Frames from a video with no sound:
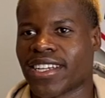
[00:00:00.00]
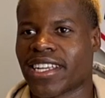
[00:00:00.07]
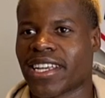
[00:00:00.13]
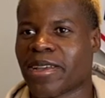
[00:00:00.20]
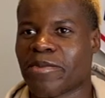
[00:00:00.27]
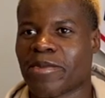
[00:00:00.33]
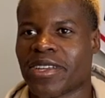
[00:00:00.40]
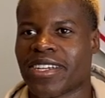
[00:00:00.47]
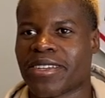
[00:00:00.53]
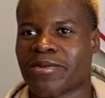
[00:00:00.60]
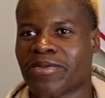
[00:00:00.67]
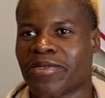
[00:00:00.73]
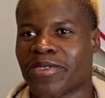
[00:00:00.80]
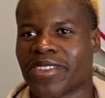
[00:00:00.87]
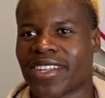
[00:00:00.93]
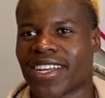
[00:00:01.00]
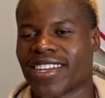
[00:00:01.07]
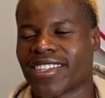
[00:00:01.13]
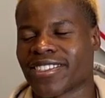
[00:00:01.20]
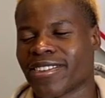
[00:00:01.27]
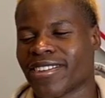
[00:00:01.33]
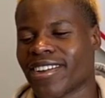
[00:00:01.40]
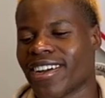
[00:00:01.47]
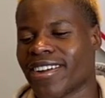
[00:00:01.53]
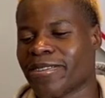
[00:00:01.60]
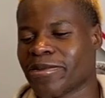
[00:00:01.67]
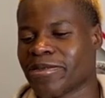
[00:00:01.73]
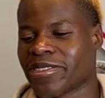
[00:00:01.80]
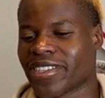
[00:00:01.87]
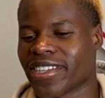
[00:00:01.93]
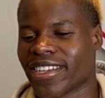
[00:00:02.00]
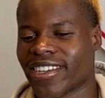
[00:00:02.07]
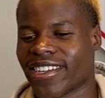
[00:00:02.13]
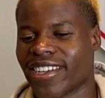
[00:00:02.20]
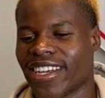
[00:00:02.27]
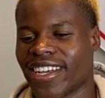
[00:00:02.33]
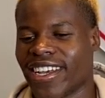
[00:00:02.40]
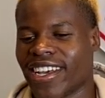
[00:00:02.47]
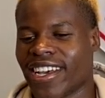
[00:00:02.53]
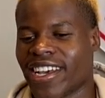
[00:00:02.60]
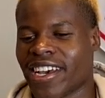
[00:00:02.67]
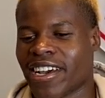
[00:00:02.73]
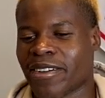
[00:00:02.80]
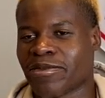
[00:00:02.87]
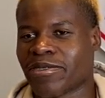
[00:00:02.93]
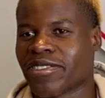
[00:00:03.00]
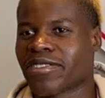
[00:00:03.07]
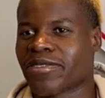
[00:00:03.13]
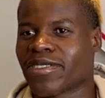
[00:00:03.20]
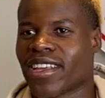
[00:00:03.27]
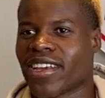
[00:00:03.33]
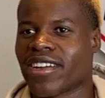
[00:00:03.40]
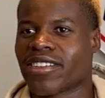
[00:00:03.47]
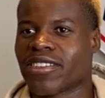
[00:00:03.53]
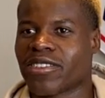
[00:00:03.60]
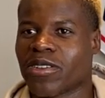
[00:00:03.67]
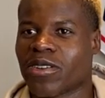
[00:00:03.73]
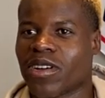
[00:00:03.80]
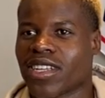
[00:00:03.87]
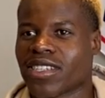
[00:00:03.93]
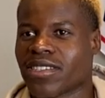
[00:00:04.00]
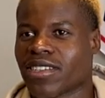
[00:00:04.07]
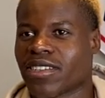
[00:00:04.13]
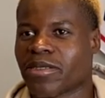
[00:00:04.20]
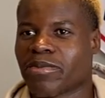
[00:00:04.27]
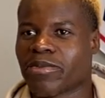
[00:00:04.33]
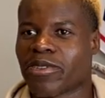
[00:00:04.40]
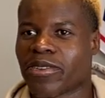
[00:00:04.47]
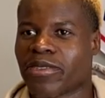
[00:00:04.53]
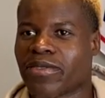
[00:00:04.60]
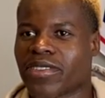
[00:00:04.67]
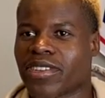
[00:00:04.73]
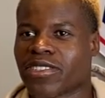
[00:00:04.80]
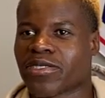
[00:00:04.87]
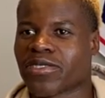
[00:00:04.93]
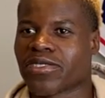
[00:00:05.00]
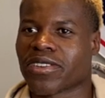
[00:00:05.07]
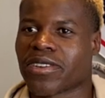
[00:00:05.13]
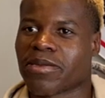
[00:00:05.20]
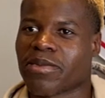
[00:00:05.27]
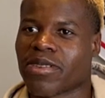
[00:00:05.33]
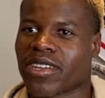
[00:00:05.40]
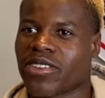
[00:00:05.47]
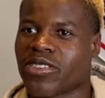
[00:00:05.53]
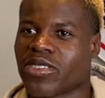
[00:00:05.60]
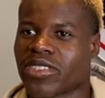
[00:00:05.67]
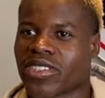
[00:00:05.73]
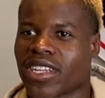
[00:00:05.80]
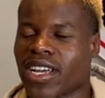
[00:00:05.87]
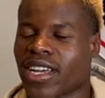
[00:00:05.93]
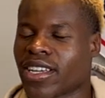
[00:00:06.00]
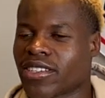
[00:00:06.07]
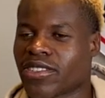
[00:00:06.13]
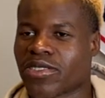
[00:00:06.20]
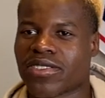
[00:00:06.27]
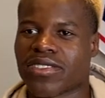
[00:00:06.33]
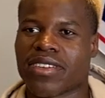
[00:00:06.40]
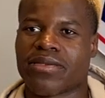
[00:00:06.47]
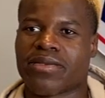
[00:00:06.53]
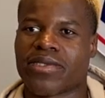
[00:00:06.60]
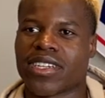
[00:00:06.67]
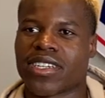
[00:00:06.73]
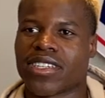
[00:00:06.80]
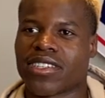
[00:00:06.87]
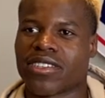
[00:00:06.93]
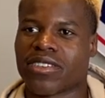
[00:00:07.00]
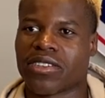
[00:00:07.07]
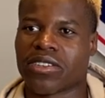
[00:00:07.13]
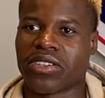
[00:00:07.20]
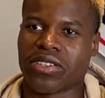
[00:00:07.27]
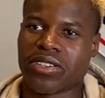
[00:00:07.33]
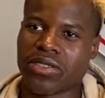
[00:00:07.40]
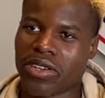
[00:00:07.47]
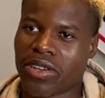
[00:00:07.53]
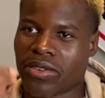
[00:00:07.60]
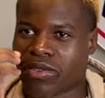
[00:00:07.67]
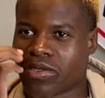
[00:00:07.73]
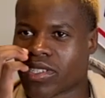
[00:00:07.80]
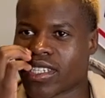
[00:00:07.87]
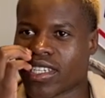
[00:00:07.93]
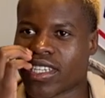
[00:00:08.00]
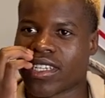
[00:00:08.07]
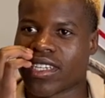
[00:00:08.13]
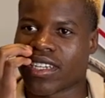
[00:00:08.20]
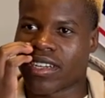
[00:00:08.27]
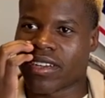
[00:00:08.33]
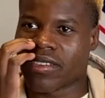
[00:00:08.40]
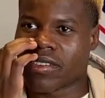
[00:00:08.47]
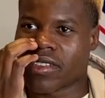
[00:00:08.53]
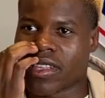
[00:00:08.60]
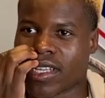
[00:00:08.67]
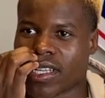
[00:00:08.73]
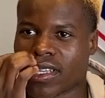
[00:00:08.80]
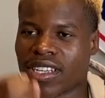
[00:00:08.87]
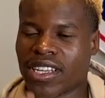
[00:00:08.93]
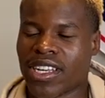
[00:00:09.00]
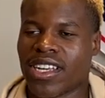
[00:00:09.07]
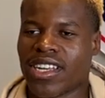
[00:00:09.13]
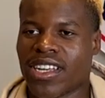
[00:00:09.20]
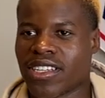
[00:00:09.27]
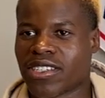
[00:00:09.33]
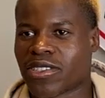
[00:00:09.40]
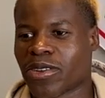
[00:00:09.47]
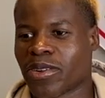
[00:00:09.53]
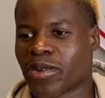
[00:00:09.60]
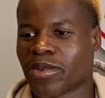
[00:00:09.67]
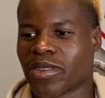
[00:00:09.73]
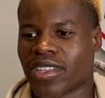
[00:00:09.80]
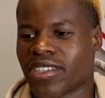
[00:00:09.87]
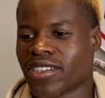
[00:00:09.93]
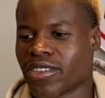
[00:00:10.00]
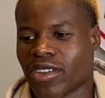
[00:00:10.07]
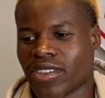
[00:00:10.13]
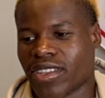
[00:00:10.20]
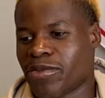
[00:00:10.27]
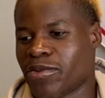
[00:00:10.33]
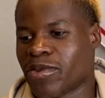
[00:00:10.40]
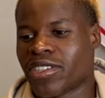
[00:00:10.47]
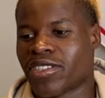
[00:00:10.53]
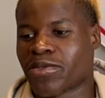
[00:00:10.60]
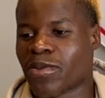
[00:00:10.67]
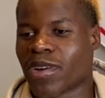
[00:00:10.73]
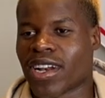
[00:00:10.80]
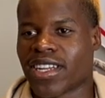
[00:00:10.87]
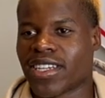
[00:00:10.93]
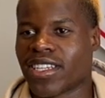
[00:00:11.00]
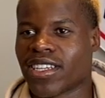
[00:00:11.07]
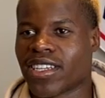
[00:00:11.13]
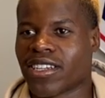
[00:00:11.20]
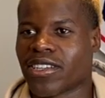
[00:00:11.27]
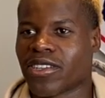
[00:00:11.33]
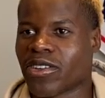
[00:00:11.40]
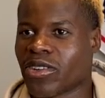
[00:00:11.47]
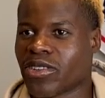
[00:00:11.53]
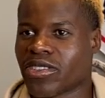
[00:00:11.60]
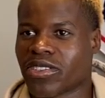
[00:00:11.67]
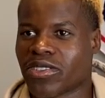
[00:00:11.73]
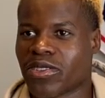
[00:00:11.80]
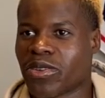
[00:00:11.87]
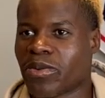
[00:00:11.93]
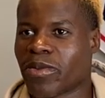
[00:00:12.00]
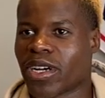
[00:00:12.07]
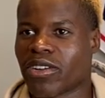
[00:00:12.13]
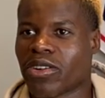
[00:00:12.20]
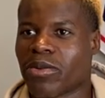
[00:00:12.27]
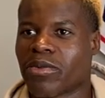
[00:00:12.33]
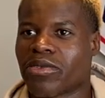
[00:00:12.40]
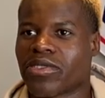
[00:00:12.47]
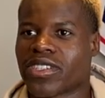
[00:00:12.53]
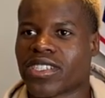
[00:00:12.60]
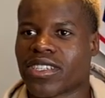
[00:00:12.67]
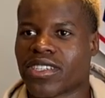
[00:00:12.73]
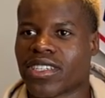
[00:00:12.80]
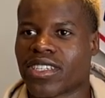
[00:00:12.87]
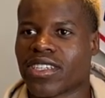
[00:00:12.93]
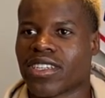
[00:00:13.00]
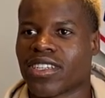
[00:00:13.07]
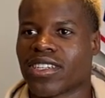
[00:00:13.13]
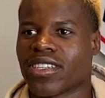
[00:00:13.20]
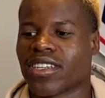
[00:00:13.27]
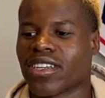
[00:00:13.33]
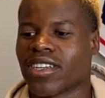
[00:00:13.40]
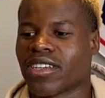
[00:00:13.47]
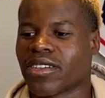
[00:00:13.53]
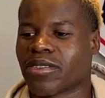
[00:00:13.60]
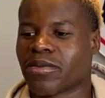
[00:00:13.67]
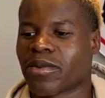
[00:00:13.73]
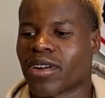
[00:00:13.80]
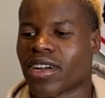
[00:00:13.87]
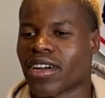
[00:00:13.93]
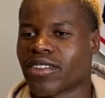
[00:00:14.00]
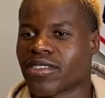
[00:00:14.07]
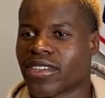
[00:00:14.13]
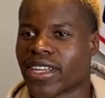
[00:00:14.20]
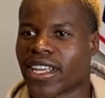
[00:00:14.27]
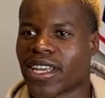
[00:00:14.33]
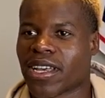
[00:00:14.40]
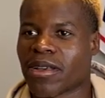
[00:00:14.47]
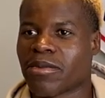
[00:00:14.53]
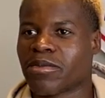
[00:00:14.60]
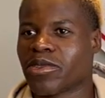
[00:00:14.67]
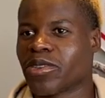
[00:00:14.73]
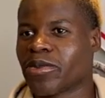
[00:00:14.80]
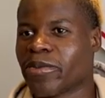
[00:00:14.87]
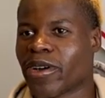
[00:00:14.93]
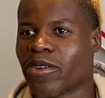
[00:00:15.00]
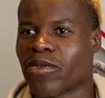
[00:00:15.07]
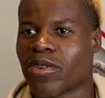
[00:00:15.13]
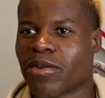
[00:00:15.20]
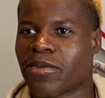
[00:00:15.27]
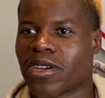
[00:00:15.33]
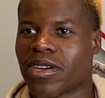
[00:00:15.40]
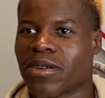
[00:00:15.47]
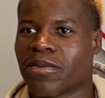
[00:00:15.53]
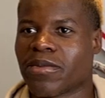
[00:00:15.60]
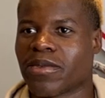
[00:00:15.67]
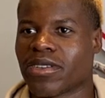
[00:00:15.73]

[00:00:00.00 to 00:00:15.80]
get many before that, so I was just there, you know, as a professional soccer player. You just gotta get yourself ready. You know, you do your routine and everything. So, which is what I did. You know, just do my normal routine and walk out to the game, do my warm up,